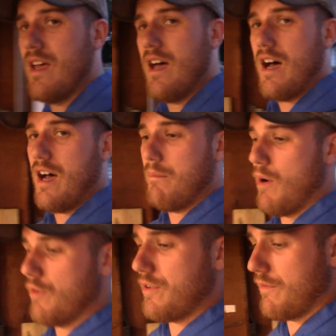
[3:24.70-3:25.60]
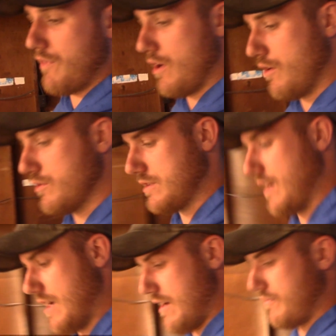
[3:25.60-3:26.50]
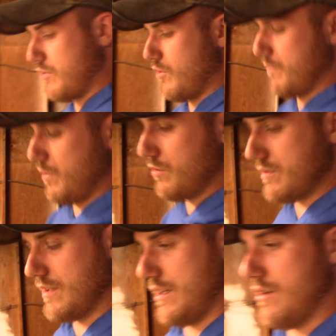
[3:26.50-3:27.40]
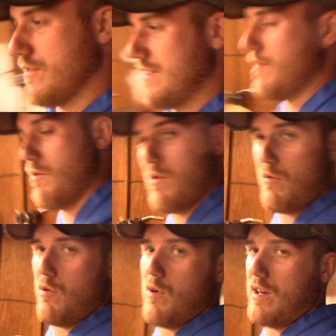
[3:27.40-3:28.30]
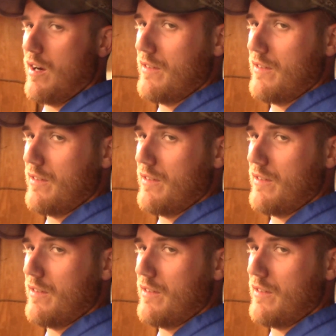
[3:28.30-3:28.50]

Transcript: Both of those have torn boots. I noticed that when we were working on the